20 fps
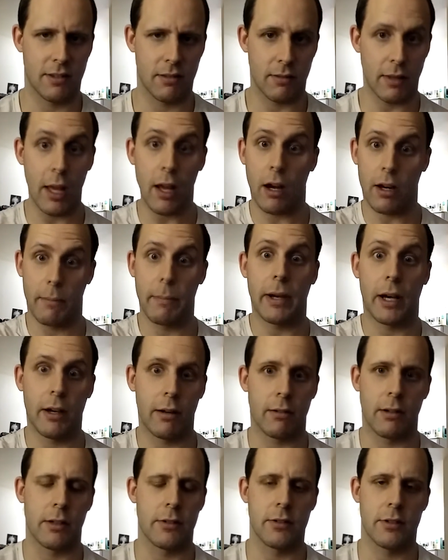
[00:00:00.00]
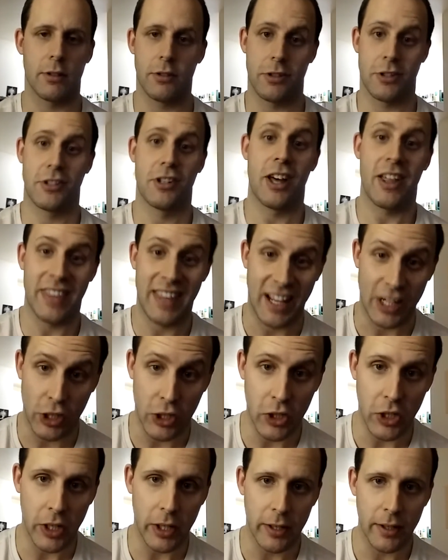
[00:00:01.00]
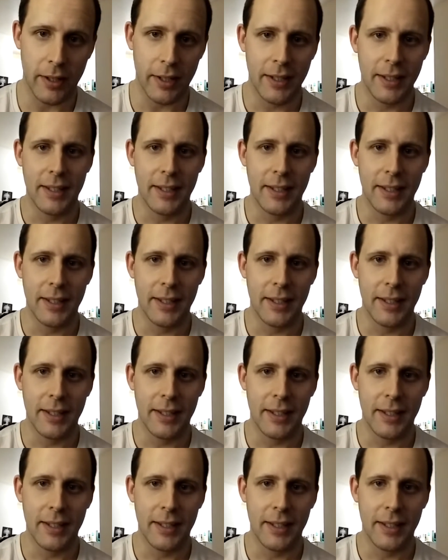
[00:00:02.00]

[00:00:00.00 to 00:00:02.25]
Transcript: and they are bodhrans. They're just not that good.